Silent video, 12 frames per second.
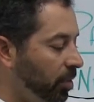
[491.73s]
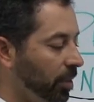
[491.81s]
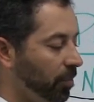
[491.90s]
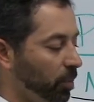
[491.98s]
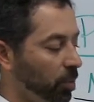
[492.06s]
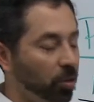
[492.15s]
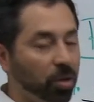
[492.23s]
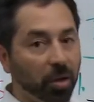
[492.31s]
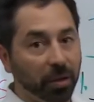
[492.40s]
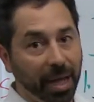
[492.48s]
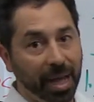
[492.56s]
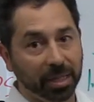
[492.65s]
you have a little
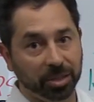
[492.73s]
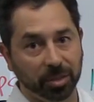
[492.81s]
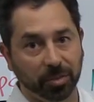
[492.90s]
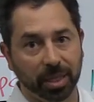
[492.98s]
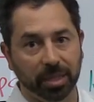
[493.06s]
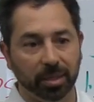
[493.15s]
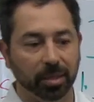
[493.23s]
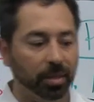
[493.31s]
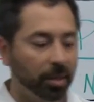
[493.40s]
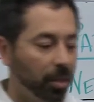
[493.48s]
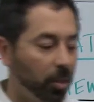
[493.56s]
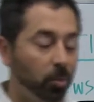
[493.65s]
call to action right here
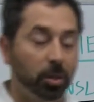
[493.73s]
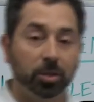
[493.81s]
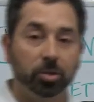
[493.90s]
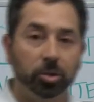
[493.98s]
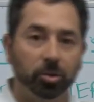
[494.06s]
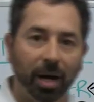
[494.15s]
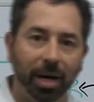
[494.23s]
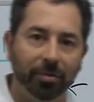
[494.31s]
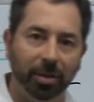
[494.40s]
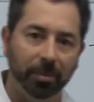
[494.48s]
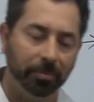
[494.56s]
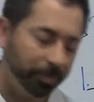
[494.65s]
where you
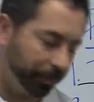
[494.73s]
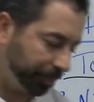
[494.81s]
drive them